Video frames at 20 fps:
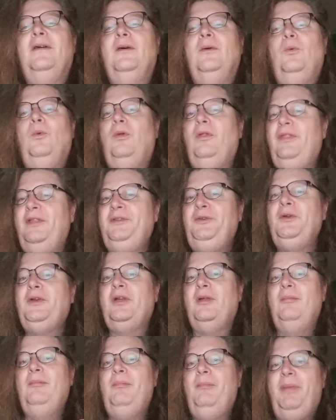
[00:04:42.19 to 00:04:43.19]
Well, then you
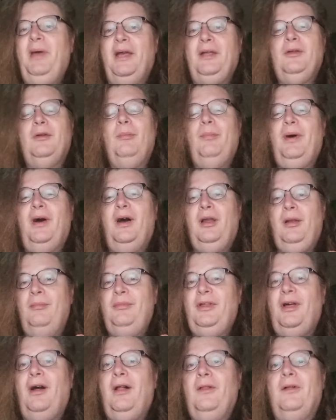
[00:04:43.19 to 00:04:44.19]
can bet your bottom
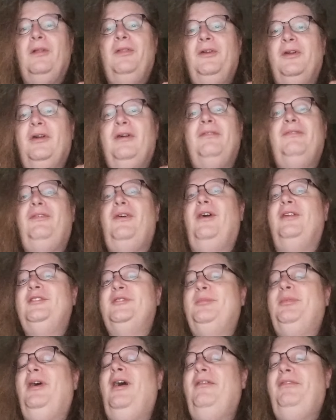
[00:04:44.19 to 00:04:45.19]
dollar they're a false
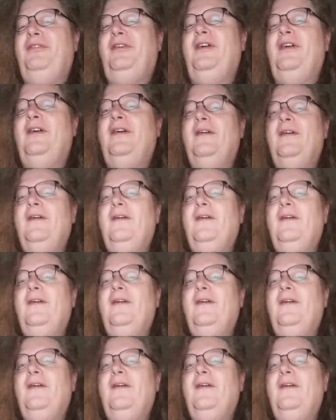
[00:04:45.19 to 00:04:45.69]
prophet.